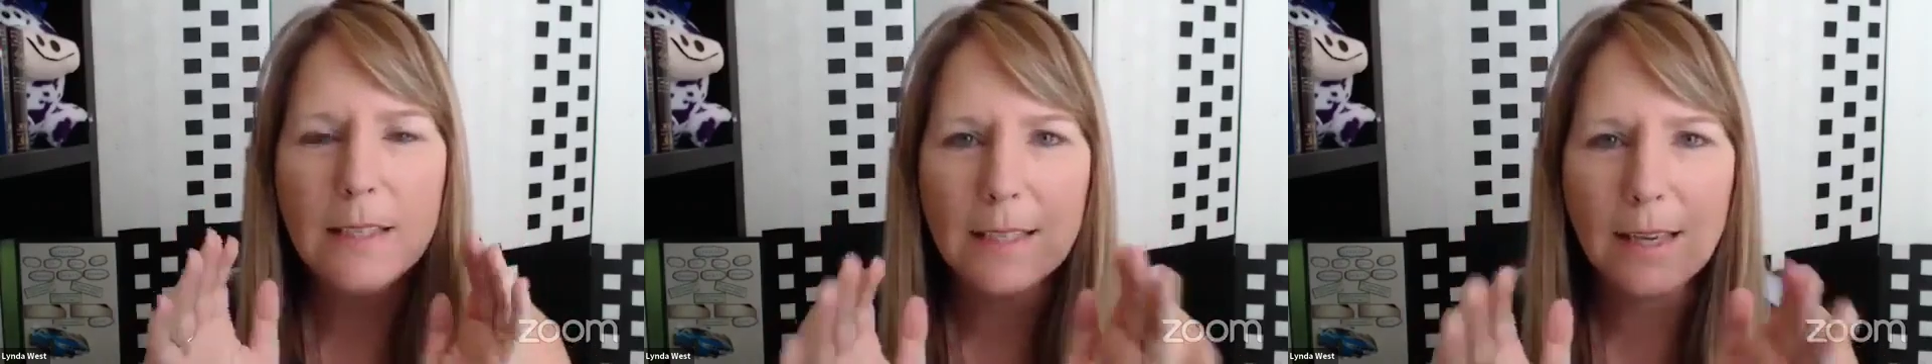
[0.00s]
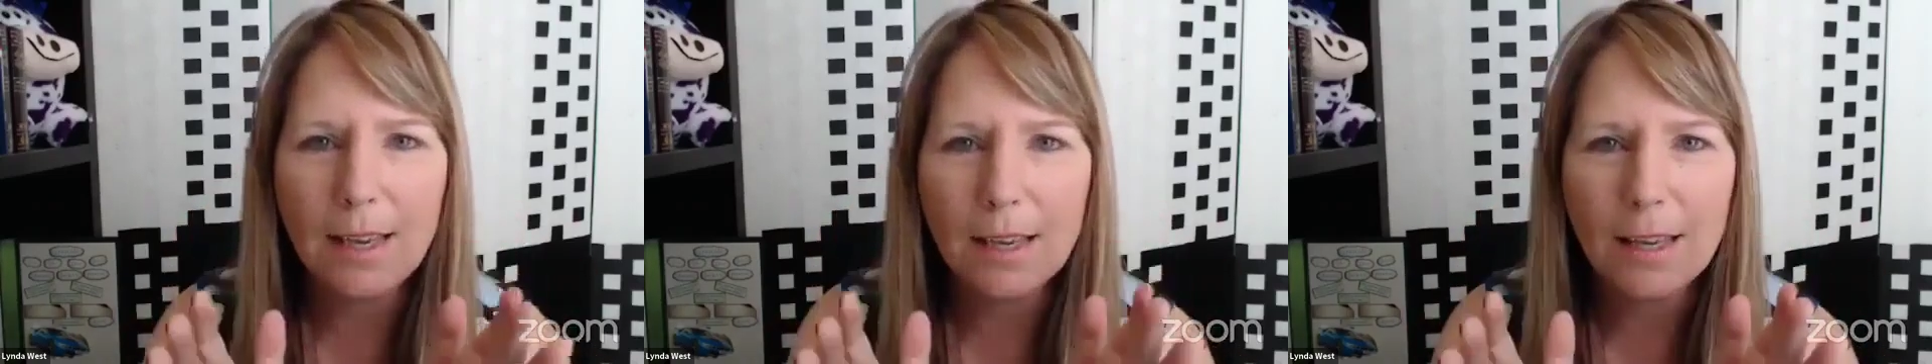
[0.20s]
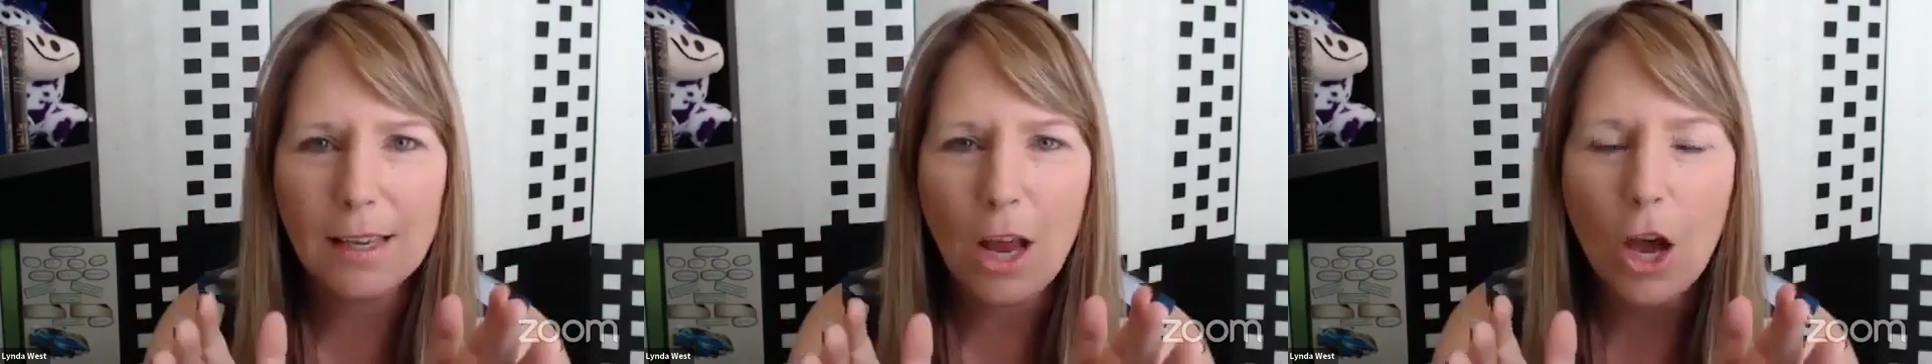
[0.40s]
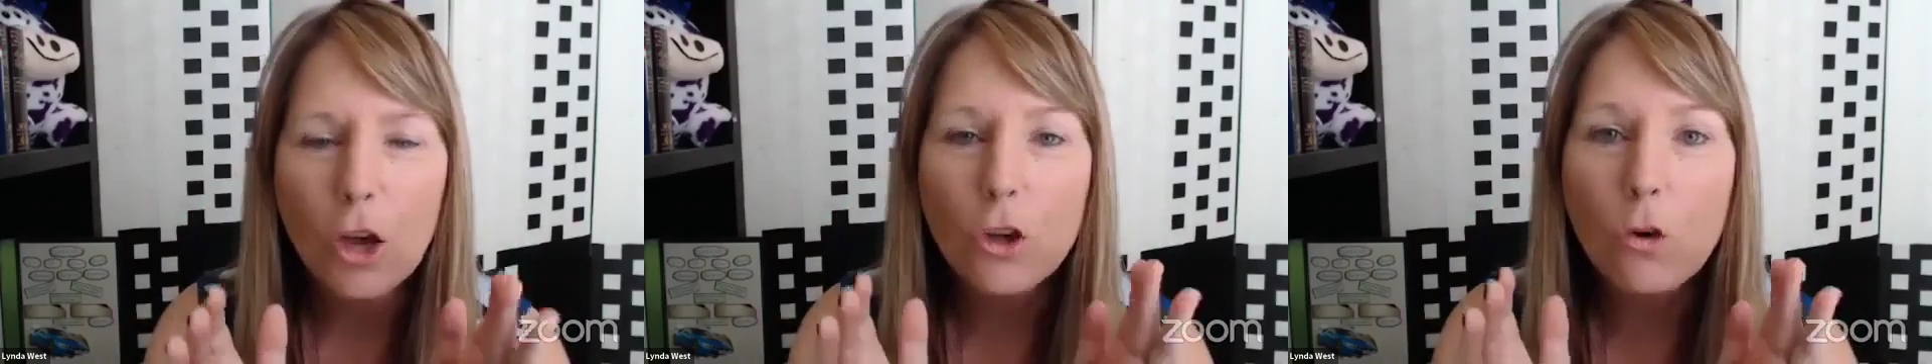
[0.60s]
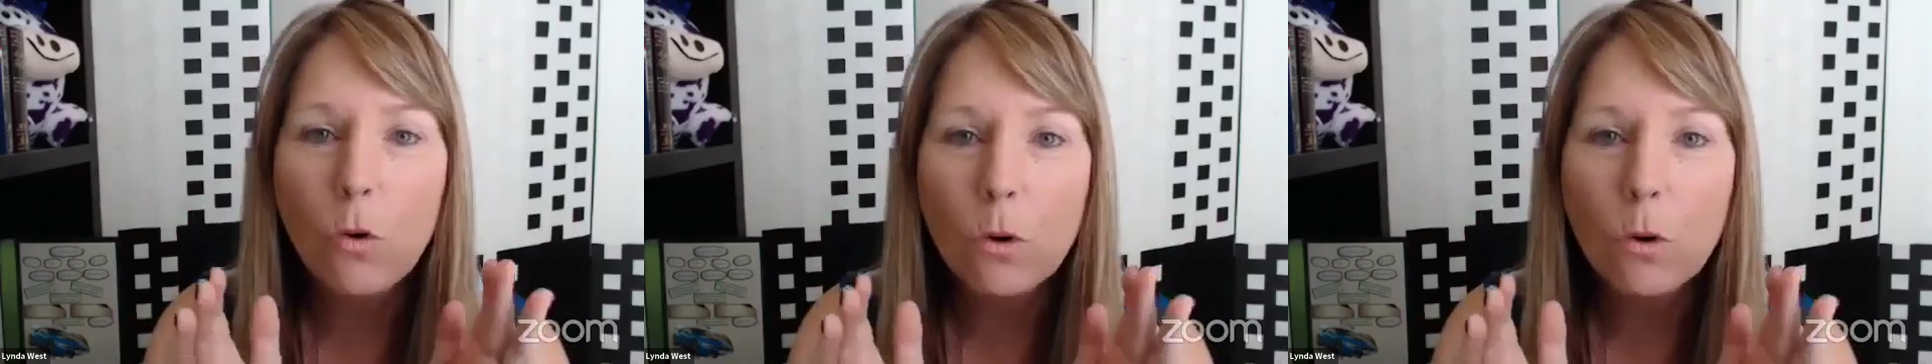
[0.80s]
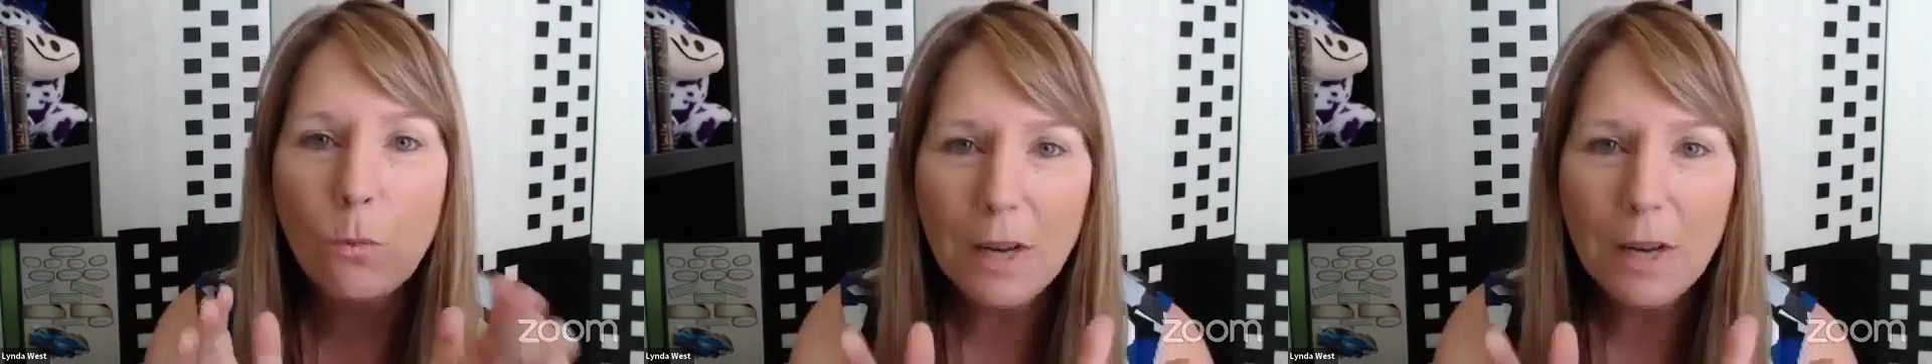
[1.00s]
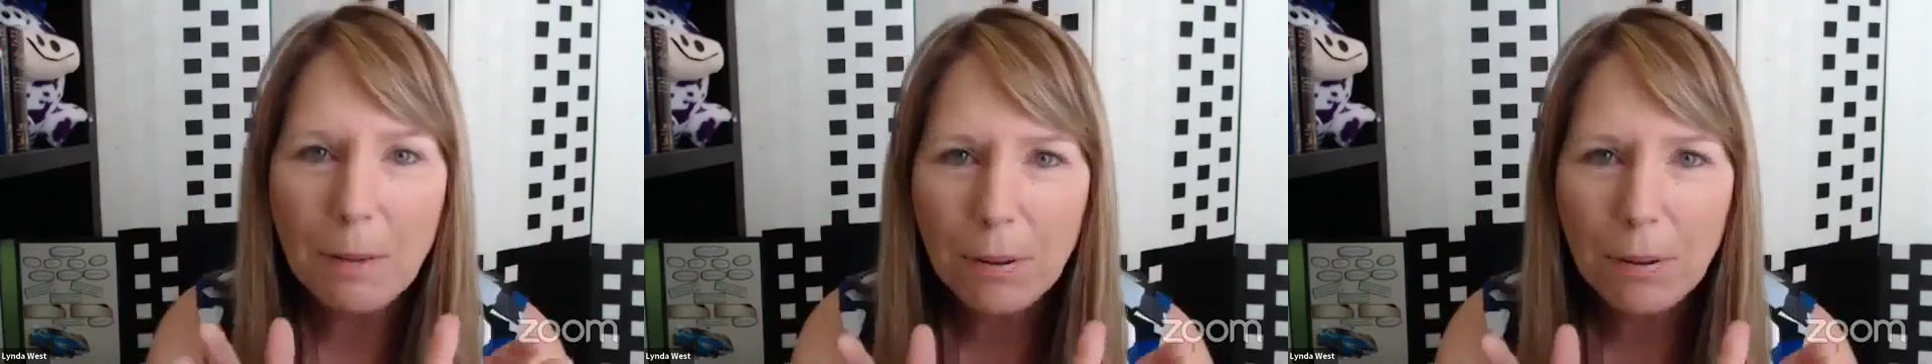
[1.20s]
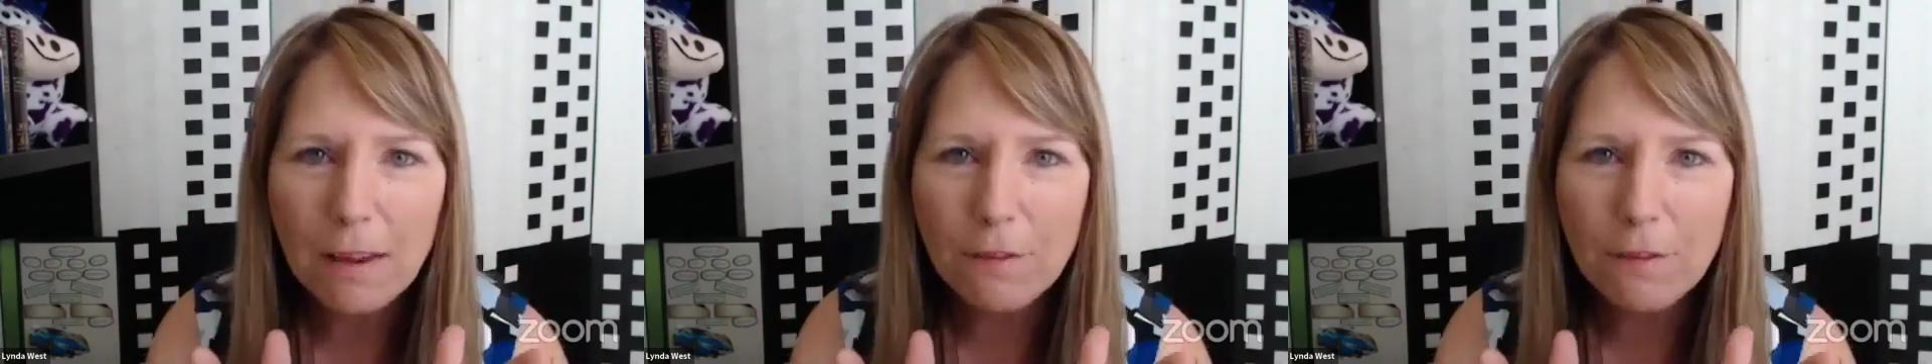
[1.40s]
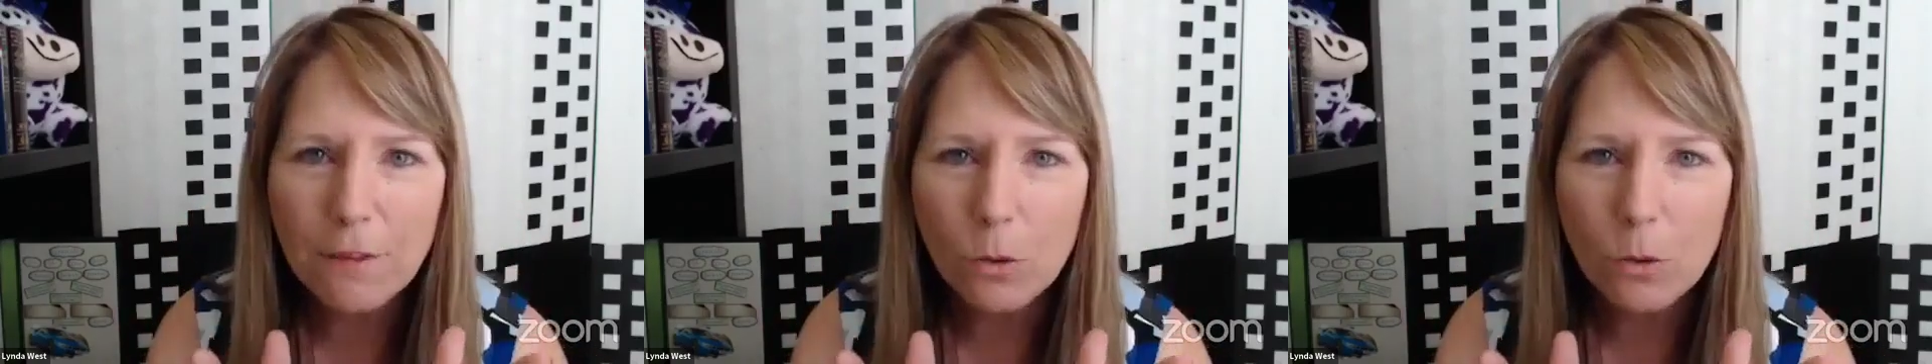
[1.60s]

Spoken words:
is in your replay